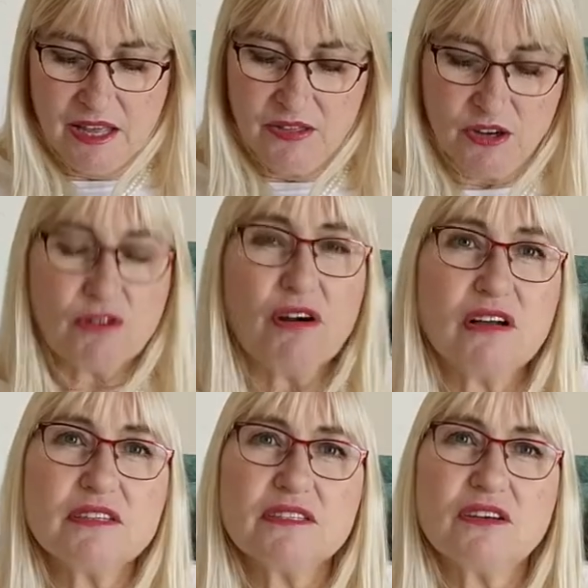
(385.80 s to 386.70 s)
The
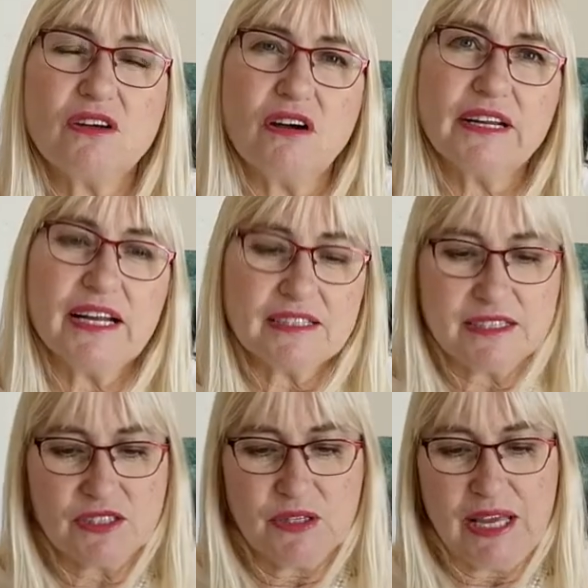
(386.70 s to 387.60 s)
cross got
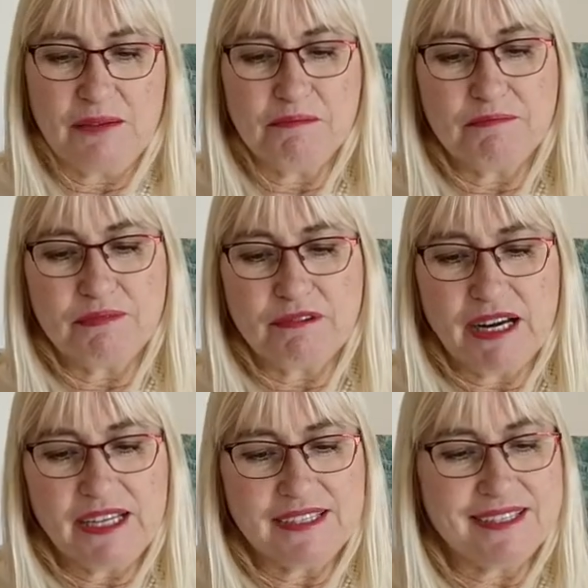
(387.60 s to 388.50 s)
us to
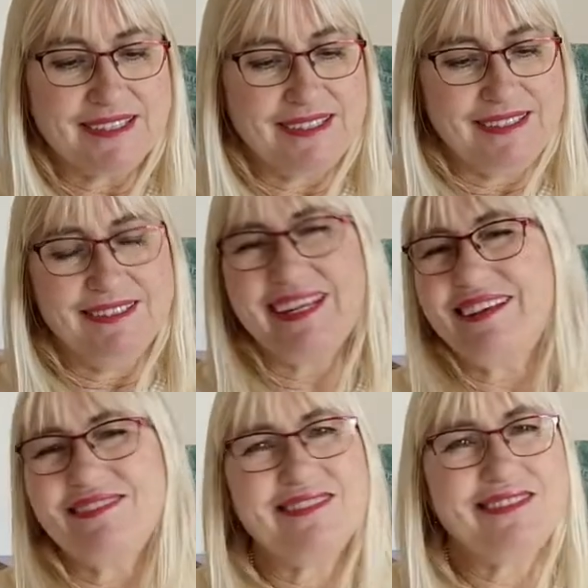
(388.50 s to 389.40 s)
embrace, and
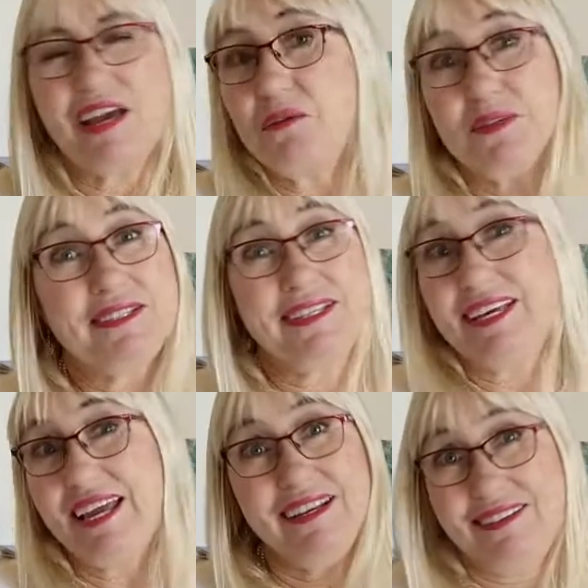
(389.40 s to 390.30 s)
that was
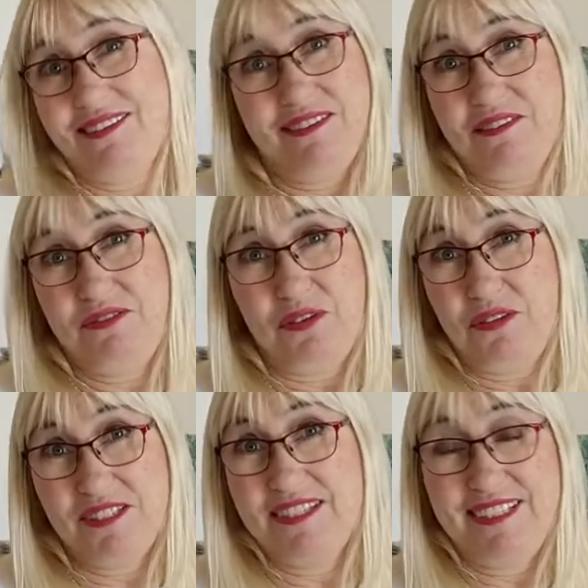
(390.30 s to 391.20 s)
the end of
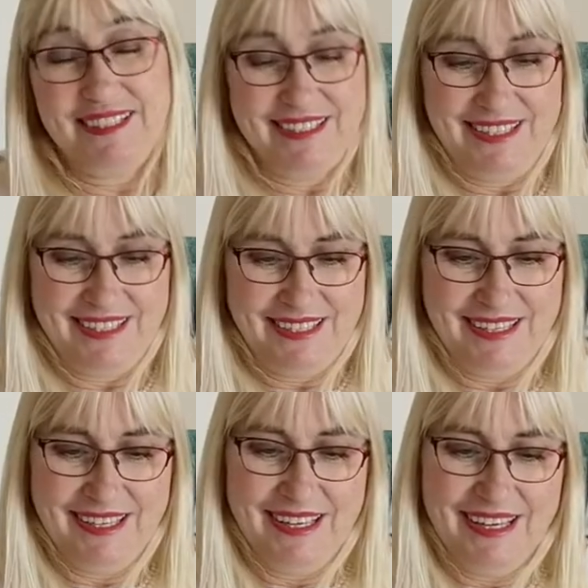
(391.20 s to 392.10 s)
hostility.
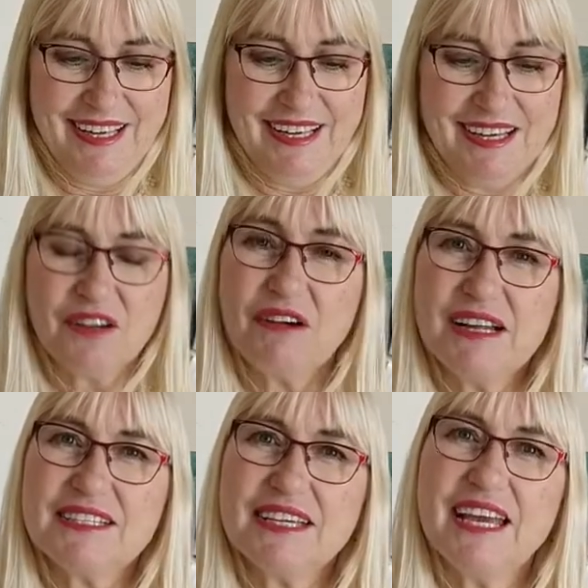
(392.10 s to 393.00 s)

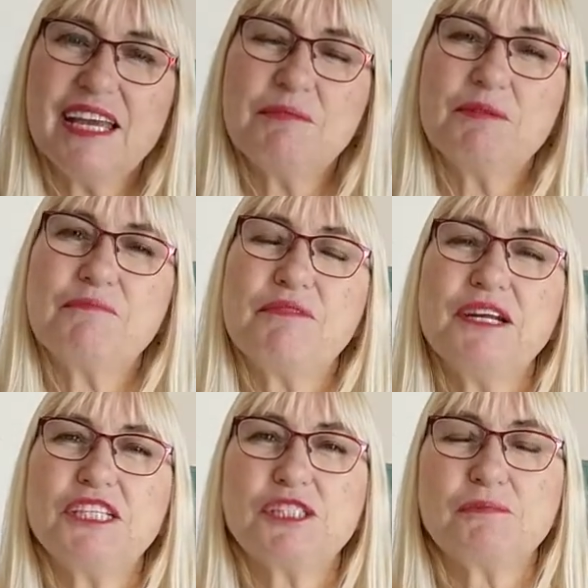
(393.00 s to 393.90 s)
Christ came and
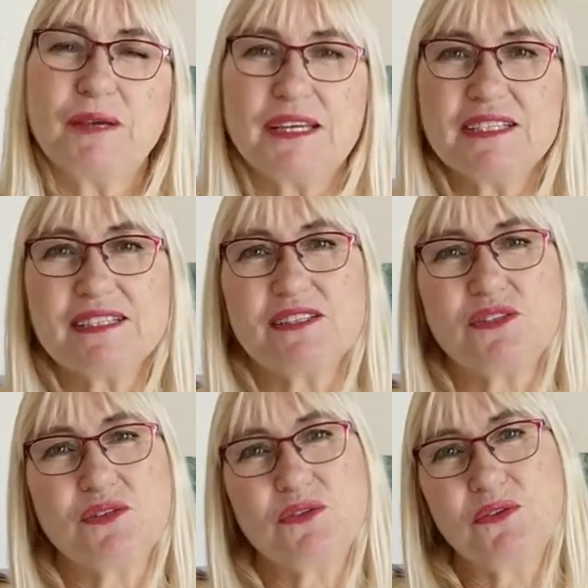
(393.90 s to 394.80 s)
preached peace
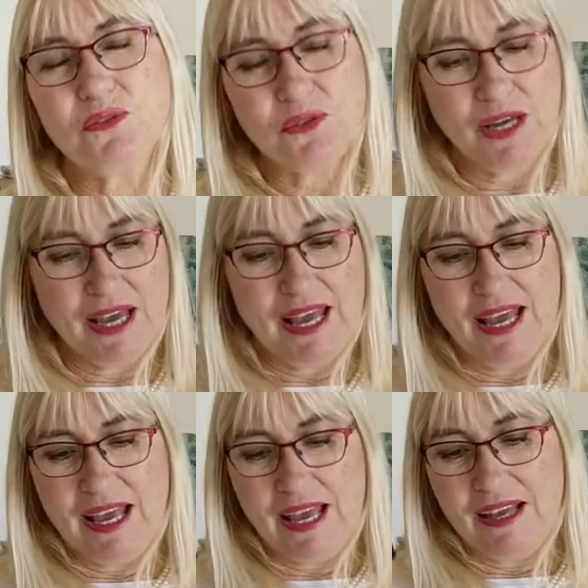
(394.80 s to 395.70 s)
to
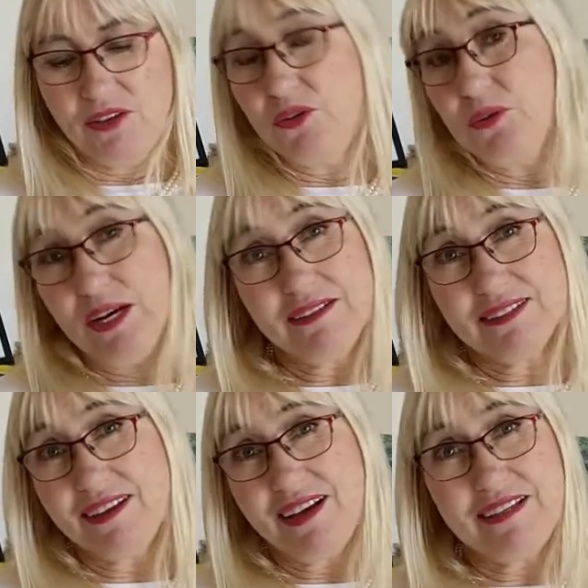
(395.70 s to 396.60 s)
you
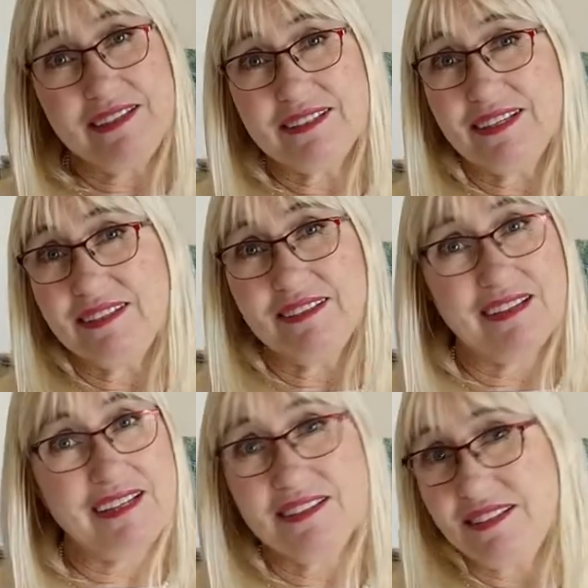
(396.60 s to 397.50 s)
outsiders and
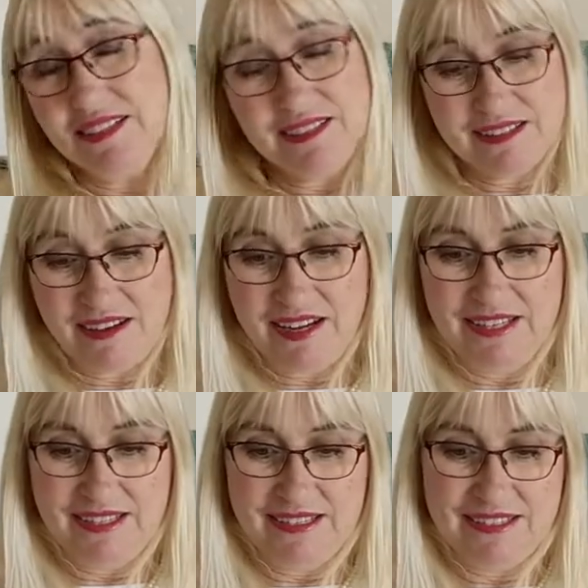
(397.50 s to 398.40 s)
us
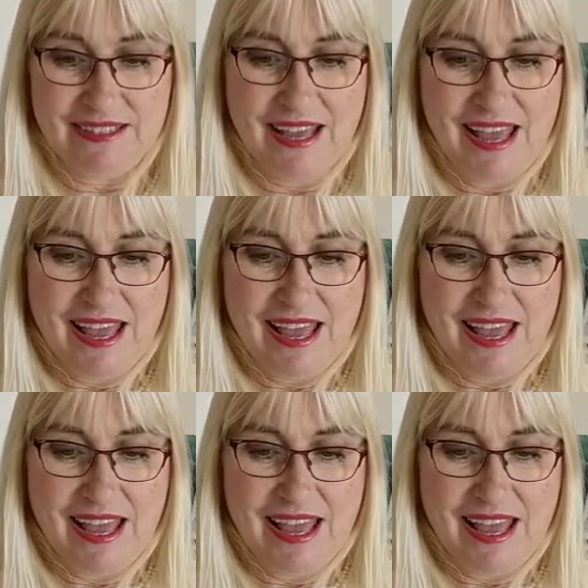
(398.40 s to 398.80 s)
insiders.